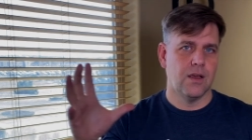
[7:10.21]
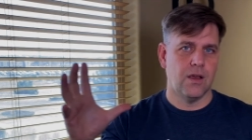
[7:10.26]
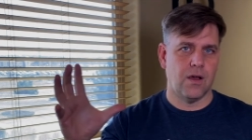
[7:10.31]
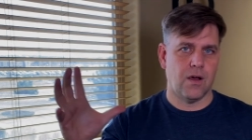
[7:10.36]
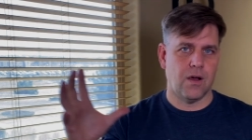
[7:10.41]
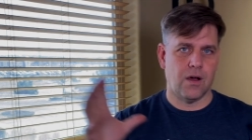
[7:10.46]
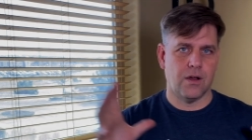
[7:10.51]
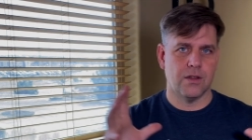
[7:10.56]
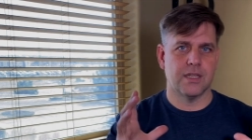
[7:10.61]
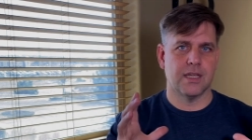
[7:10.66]

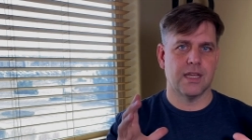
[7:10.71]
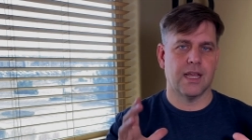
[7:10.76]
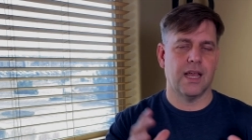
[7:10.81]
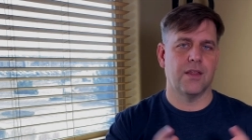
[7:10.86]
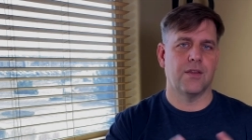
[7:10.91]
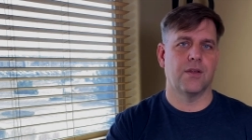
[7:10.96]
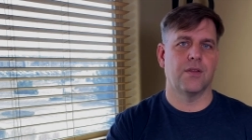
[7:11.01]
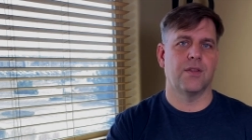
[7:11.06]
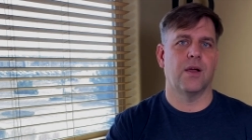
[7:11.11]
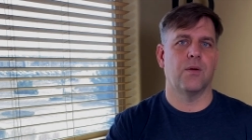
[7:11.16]
all
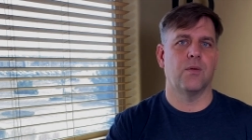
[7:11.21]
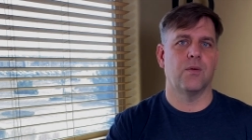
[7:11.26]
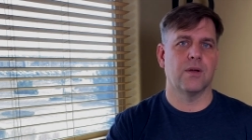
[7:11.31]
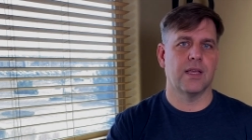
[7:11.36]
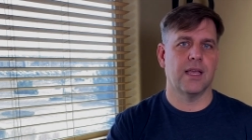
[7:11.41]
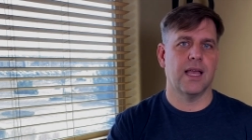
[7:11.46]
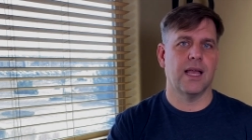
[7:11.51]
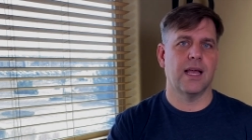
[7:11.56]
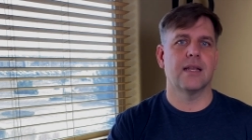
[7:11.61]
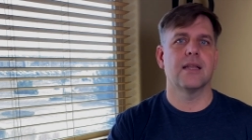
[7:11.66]
together that will
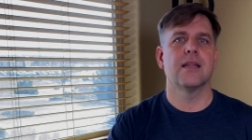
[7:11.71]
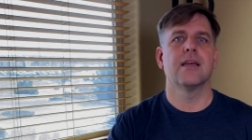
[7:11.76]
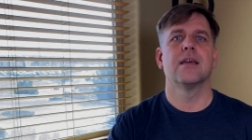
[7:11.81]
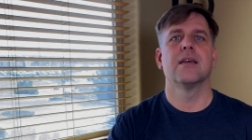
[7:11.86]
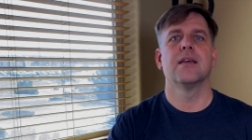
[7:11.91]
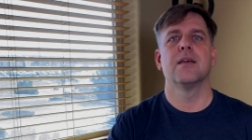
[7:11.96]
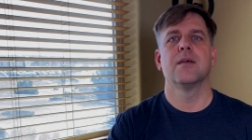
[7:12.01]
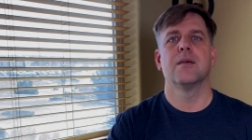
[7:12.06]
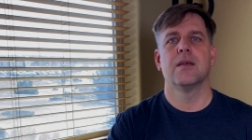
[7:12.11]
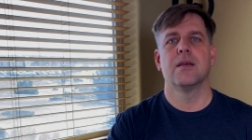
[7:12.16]
get
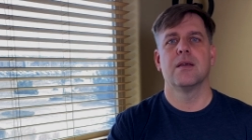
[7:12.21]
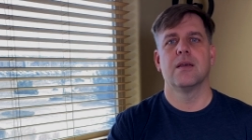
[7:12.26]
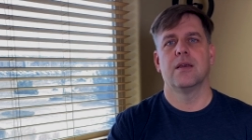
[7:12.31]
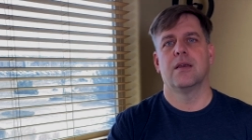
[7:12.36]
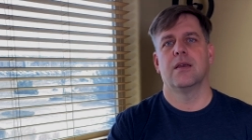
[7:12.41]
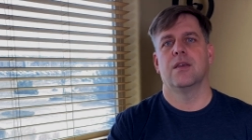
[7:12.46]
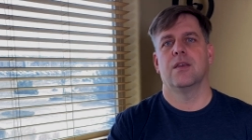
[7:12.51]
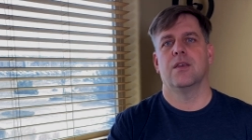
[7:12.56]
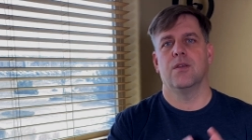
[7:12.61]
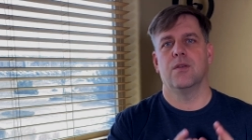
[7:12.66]

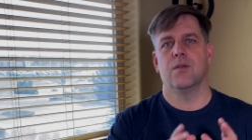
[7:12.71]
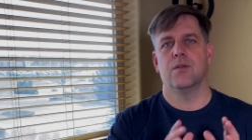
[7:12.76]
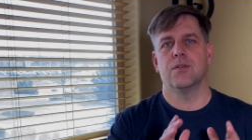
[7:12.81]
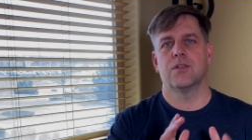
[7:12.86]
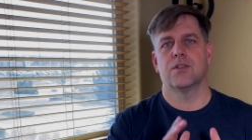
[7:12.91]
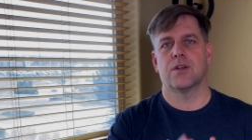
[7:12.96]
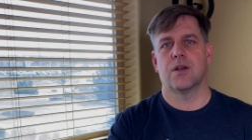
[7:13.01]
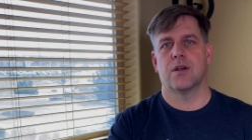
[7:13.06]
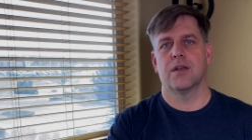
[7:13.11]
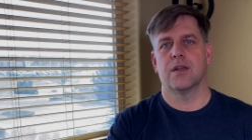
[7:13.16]
you
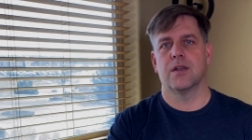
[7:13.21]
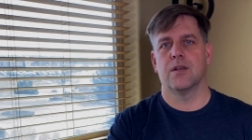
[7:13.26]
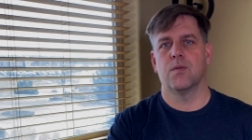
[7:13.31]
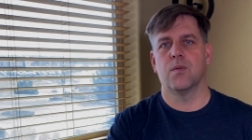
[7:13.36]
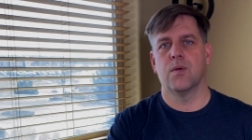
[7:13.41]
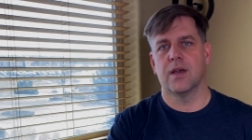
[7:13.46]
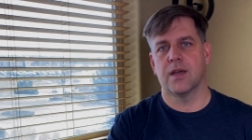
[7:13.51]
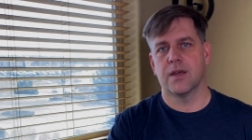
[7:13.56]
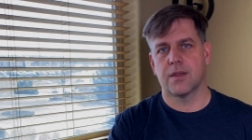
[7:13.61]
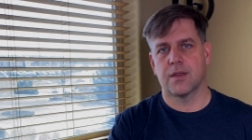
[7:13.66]
started
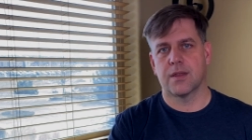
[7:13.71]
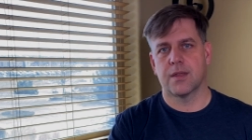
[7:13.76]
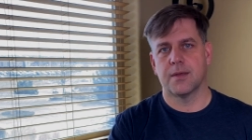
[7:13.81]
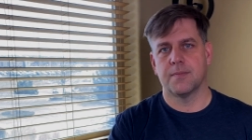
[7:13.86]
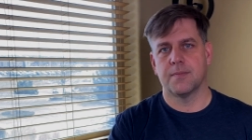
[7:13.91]
with.